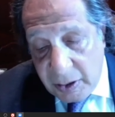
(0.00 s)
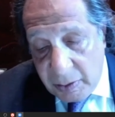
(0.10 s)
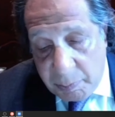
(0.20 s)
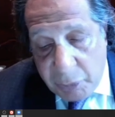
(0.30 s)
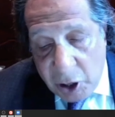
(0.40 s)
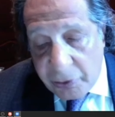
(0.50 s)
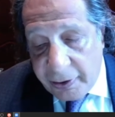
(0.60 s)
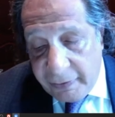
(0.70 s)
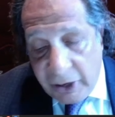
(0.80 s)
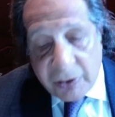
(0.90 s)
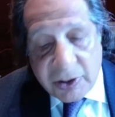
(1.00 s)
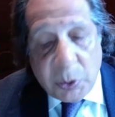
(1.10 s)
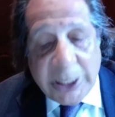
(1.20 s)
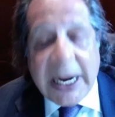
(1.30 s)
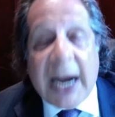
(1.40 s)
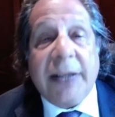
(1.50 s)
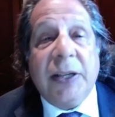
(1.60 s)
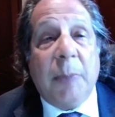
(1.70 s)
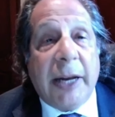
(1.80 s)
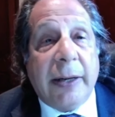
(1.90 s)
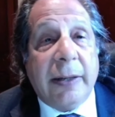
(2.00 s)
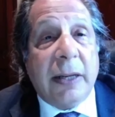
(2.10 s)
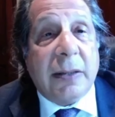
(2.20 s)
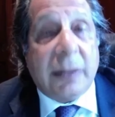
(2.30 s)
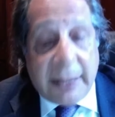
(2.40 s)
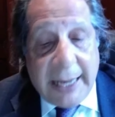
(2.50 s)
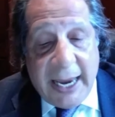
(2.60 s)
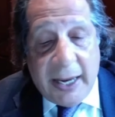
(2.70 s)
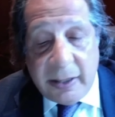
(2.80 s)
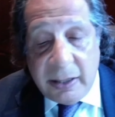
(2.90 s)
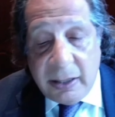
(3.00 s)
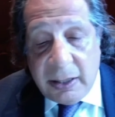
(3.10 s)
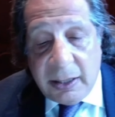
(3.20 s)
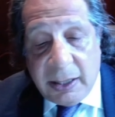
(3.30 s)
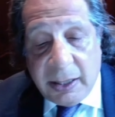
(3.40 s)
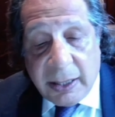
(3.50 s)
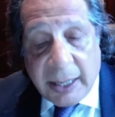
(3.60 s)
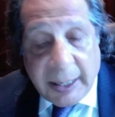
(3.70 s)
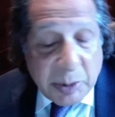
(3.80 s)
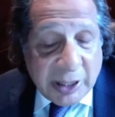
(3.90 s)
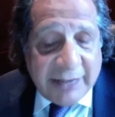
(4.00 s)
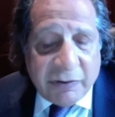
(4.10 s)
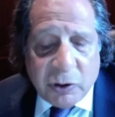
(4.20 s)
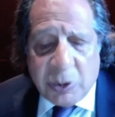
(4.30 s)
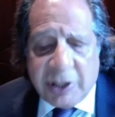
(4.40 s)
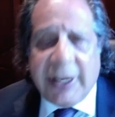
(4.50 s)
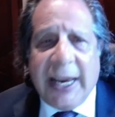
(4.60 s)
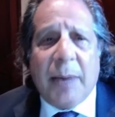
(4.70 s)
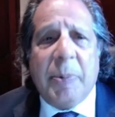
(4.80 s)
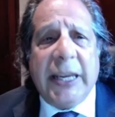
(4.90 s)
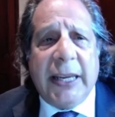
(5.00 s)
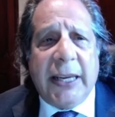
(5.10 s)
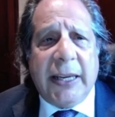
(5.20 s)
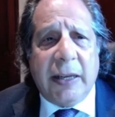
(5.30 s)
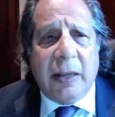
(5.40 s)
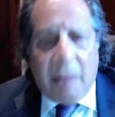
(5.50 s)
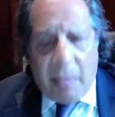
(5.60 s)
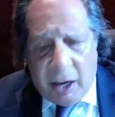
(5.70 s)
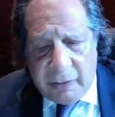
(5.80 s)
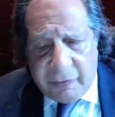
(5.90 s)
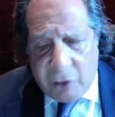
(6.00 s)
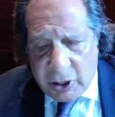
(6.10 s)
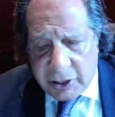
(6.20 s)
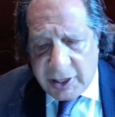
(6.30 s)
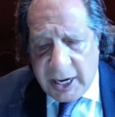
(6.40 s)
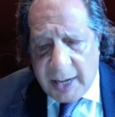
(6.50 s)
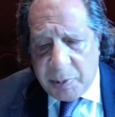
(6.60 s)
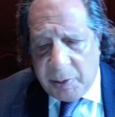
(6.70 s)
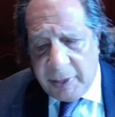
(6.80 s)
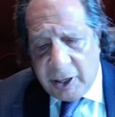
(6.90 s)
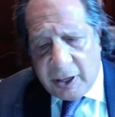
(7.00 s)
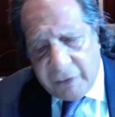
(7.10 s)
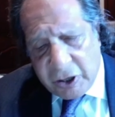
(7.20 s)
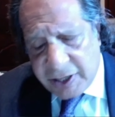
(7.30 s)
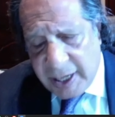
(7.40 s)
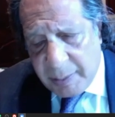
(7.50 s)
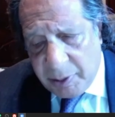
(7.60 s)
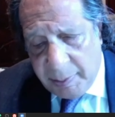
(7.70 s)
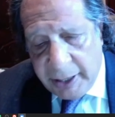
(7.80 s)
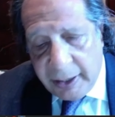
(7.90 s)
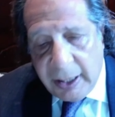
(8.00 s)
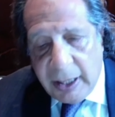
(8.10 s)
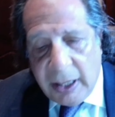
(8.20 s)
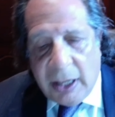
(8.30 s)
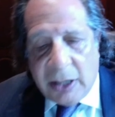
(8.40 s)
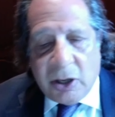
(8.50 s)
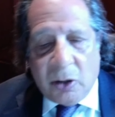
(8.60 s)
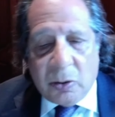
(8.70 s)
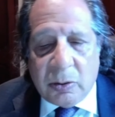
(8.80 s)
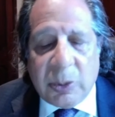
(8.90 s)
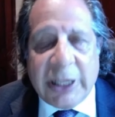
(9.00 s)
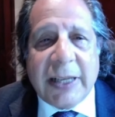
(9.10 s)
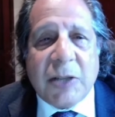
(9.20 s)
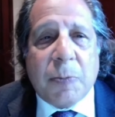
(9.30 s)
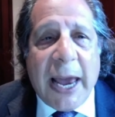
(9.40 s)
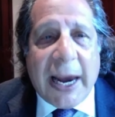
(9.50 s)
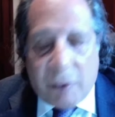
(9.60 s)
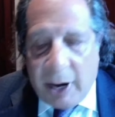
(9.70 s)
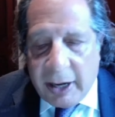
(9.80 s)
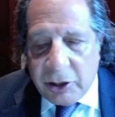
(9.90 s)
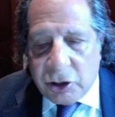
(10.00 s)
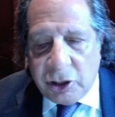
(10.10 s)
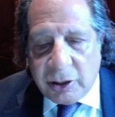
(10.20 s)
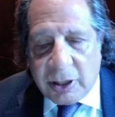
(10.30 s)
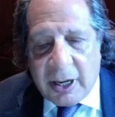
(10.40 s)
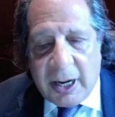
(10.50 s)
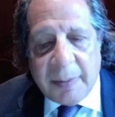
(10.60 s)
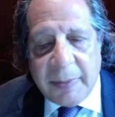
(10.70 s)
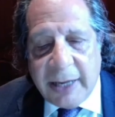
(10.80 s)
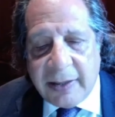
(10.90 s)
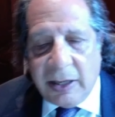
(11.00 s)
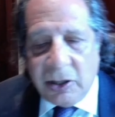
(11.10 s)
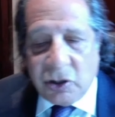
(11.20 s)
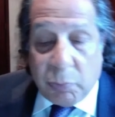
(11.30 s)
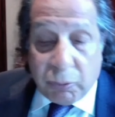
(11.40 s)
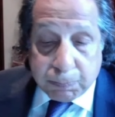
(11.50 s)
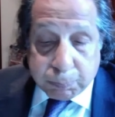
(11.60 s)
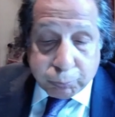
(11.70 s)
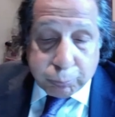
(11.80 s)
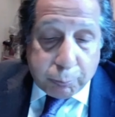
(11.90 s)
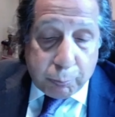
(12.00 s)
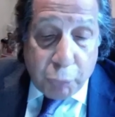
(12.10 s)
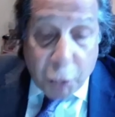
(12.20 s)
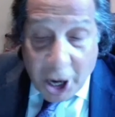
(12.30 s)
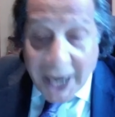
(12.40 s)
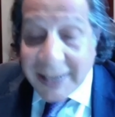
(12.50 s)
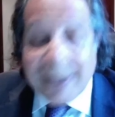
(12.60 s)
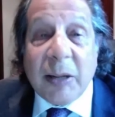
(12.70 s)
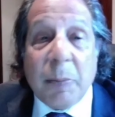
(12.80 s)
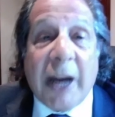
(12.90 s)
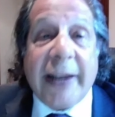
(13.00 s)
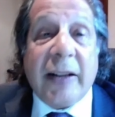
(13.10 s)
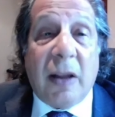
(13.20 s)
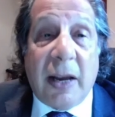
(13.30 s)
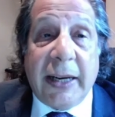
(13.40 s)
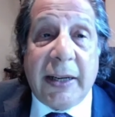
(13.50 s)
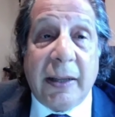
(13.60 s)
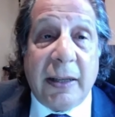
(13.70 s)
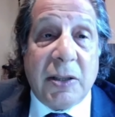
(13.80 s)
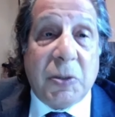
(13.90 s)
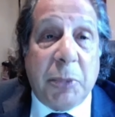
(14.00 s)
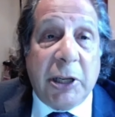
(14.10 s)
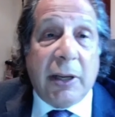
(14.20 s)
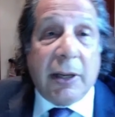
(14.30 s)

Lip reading: both of those. And we documented this again in, I believe it was tab E of our supplement. So with this background, it shouldn't come as any surprise that my client is being